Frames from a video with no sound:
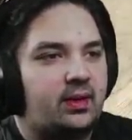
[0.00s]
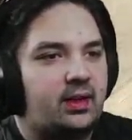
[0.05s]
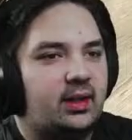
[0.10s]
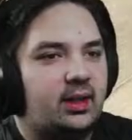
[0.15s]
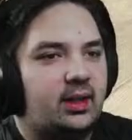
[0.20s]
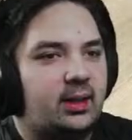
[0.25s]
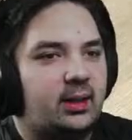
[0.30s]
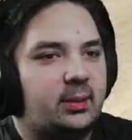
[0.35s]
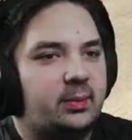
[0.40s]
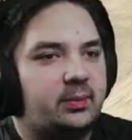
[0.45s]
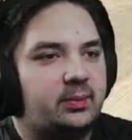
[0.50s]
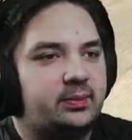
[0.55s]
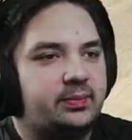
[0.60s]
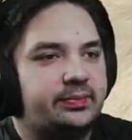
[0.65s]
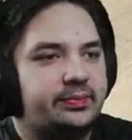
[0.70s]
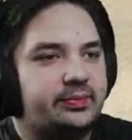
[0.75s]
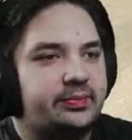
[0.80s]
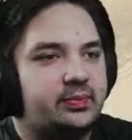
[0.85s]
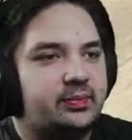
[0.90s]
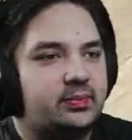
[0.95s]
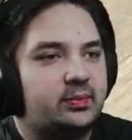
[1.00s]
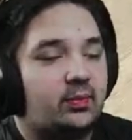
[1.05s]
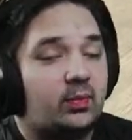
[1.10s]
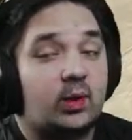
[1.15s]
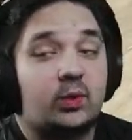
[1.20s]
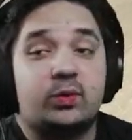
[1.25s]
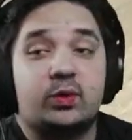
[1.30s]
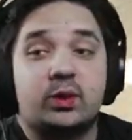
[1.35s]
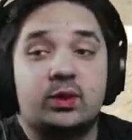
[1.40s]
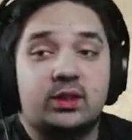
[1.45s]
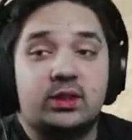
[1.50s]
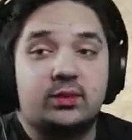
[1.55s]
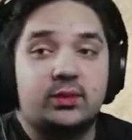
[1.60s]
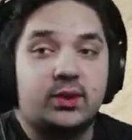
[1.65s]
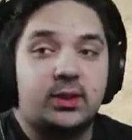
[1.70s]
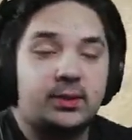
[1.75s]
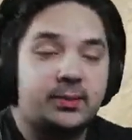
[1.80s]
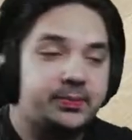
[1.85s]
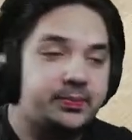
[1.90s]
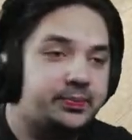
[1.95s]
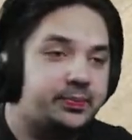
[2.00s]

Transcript: Um, first of all,